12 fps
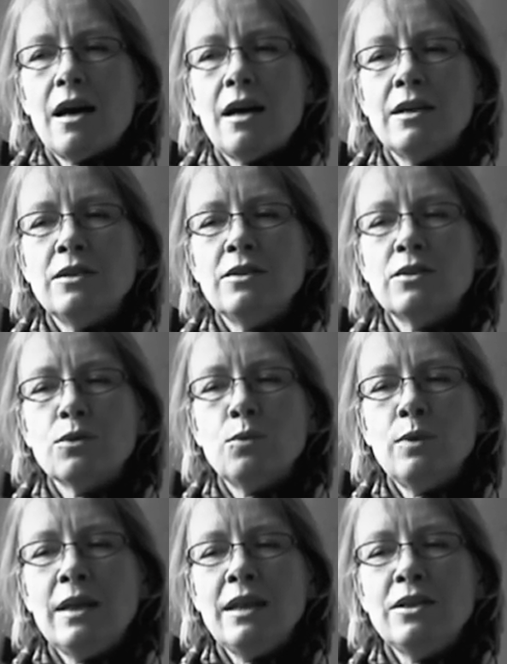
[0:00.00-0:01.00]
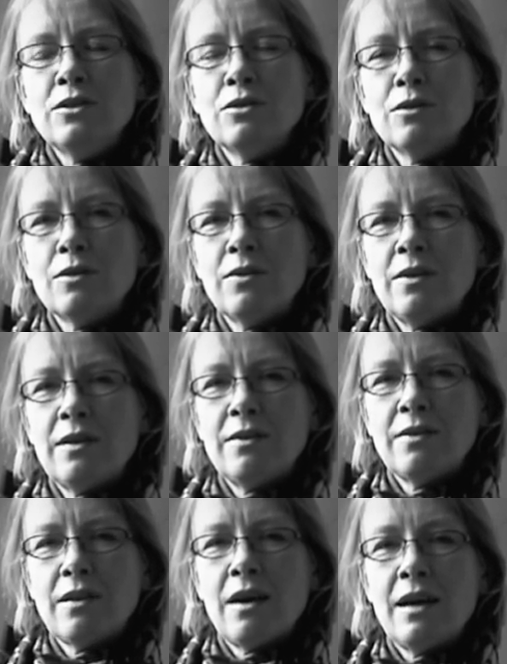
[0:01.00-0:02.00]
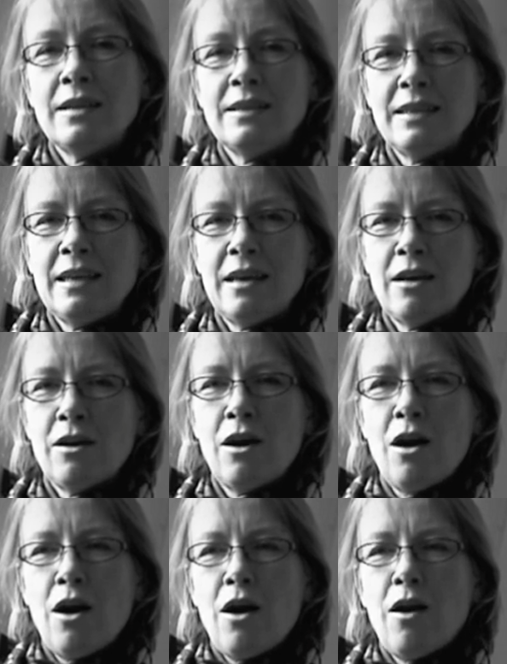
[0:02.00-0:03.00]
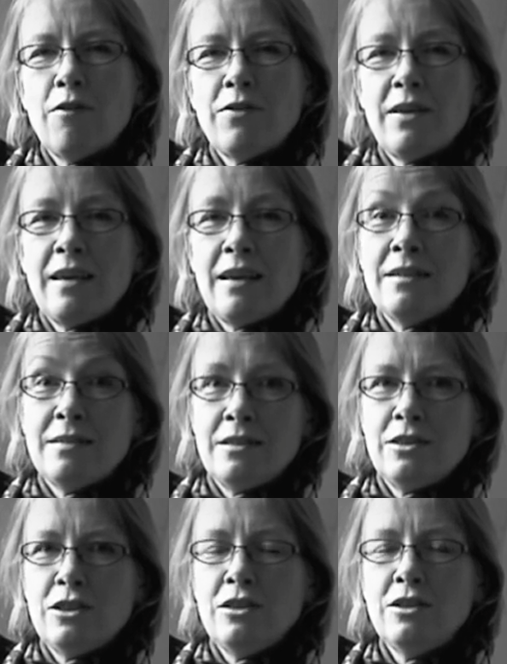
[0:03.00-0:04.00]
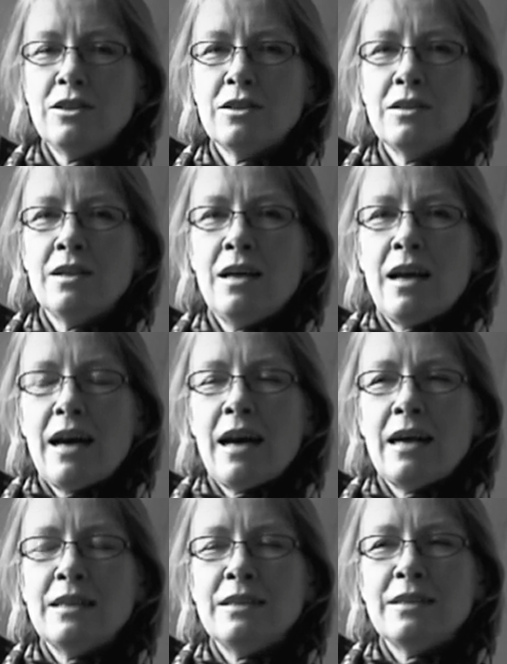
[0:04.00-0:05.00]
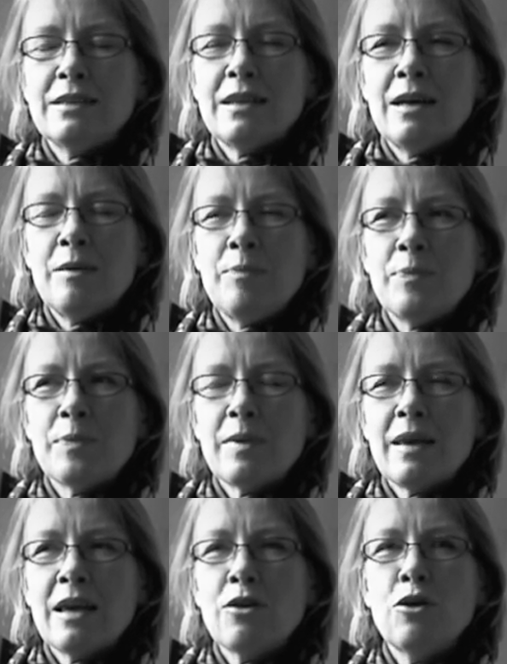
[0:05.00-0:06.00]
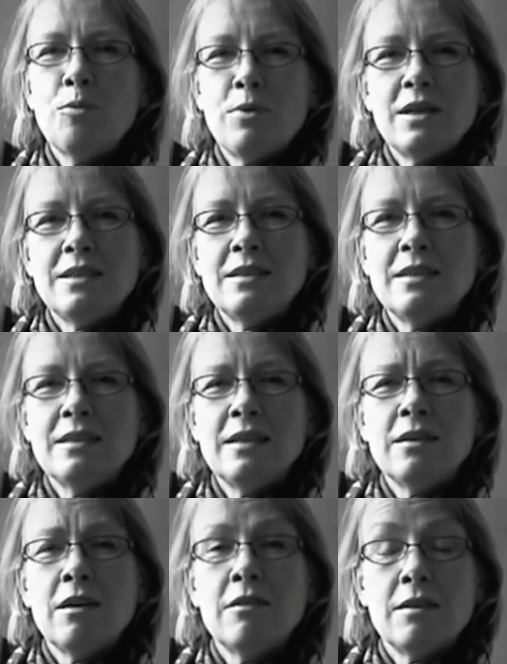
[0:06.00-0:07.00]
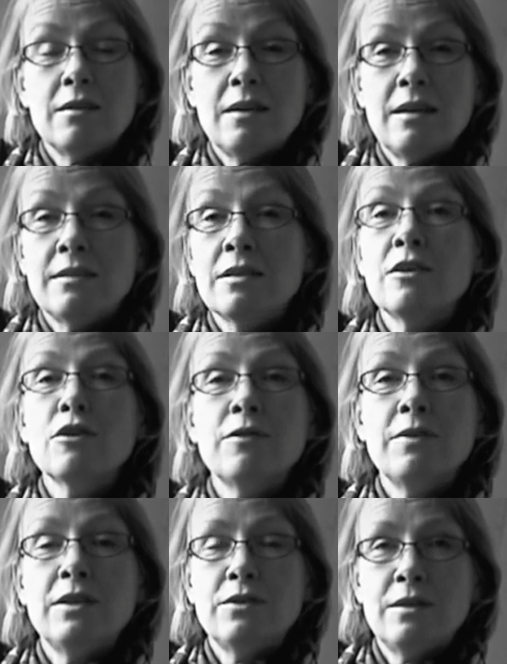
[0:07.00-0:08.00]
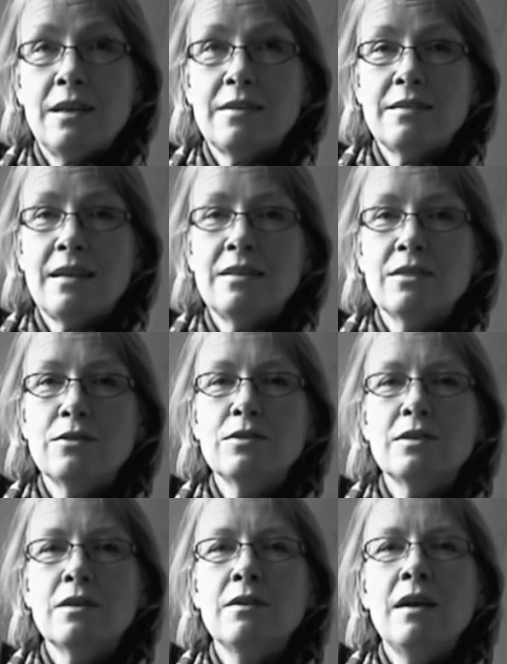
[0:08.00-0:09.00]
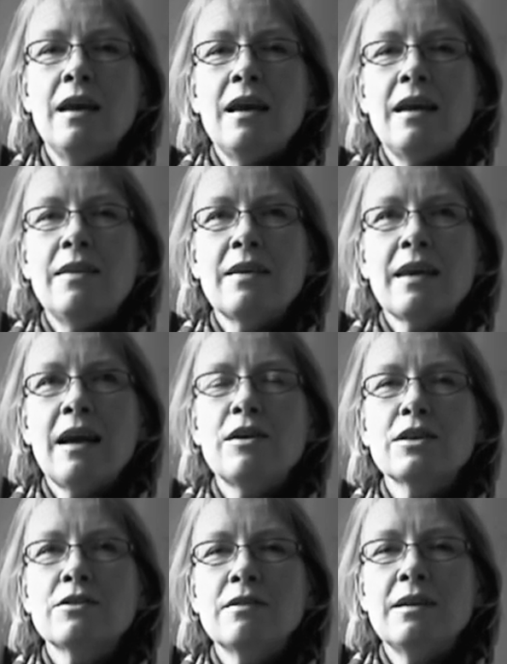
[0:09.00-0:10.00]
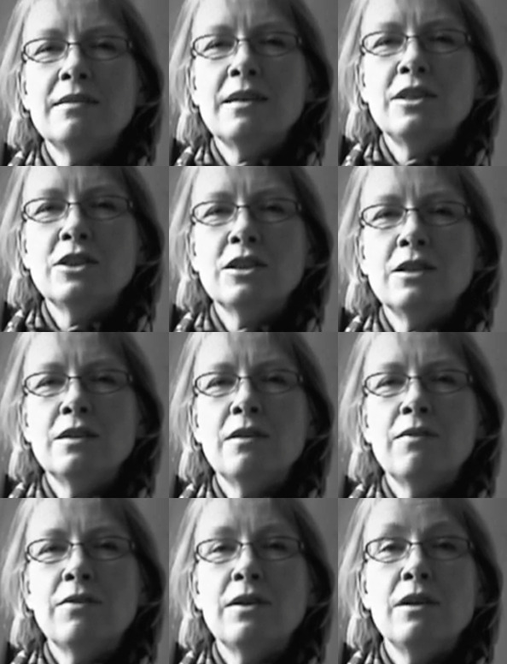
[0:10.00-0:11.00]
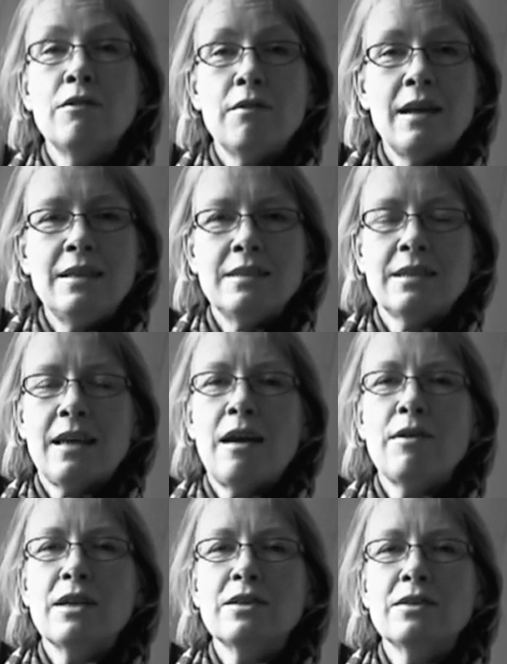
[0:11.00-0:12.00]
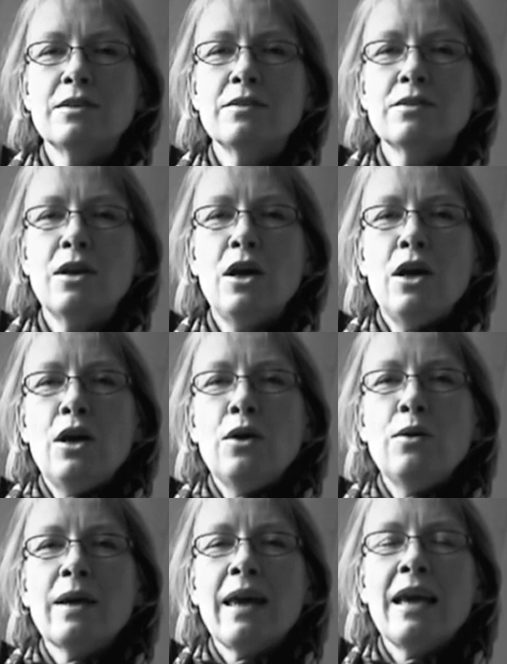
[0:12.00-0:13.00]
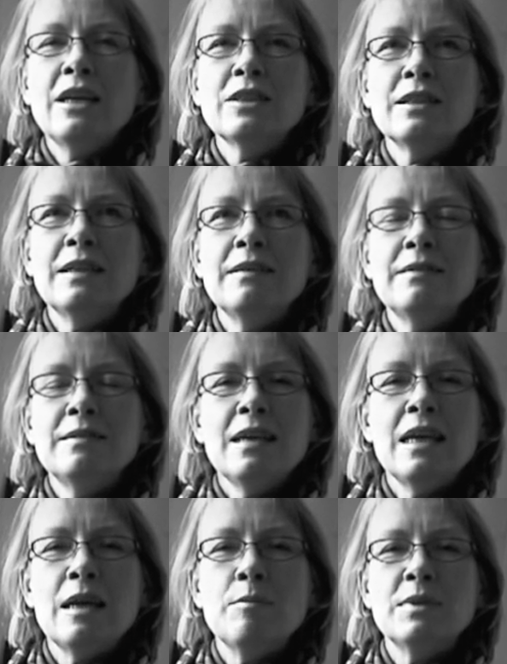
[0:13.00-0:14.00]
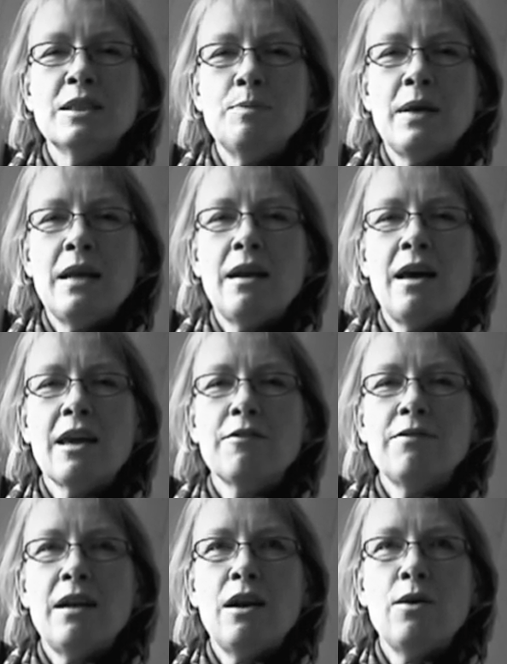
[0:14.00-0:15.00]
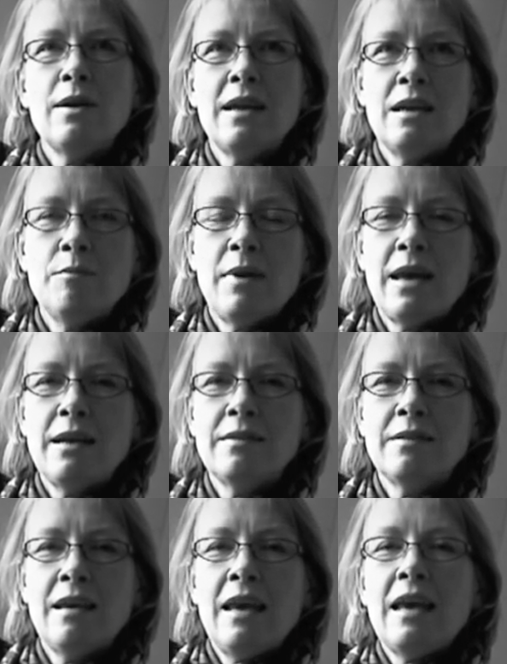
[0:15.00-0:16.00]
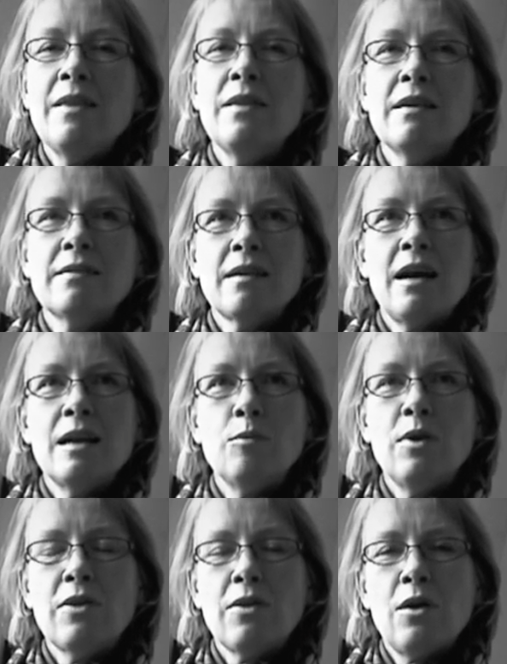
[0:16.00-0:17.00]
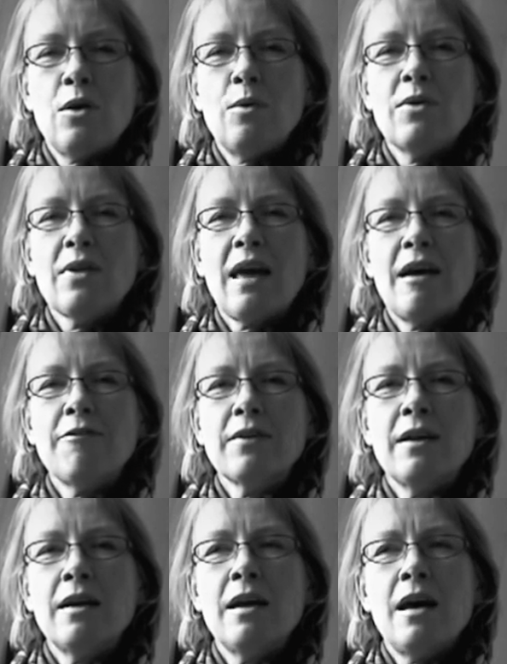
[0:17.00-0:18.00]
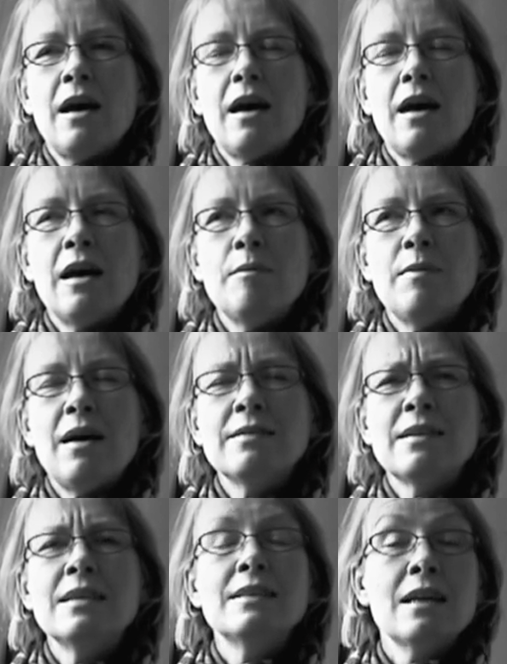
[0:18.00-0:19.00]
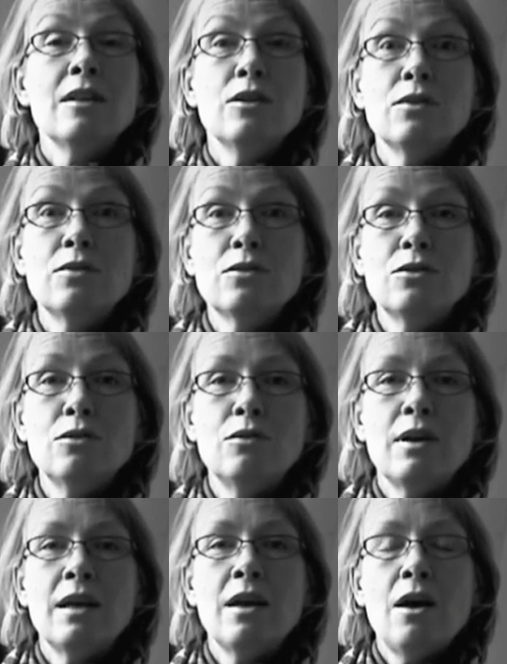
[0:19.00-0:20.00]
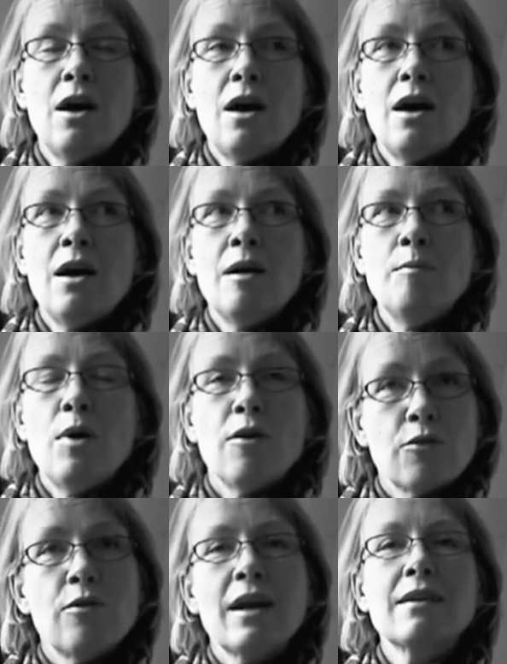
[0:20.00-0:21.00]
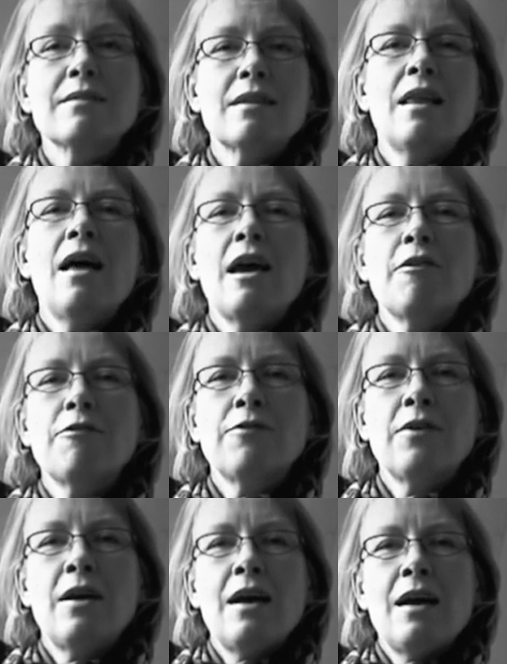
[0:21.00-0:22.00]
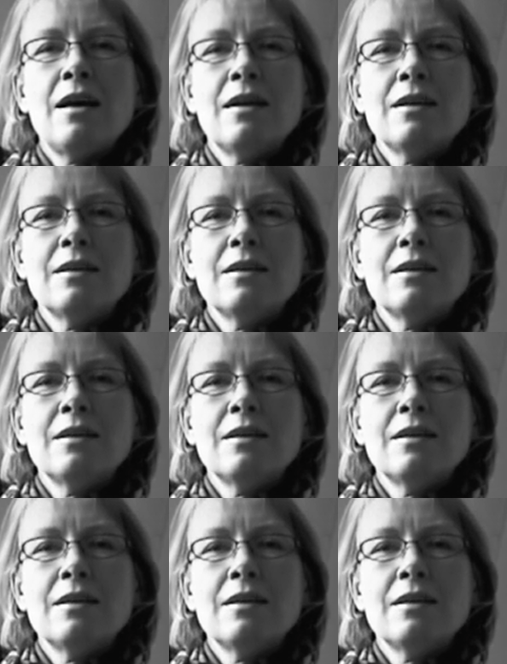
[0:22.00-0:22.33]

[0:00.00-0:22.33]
And we took this idea of the institution and um, incorporated it in our scenography to an extent and also in the characterization of the narrator characters who occasionally seem to be like fellow inmates in the asylum with, with Kafka um, as they tell the story um, of Gregor's life.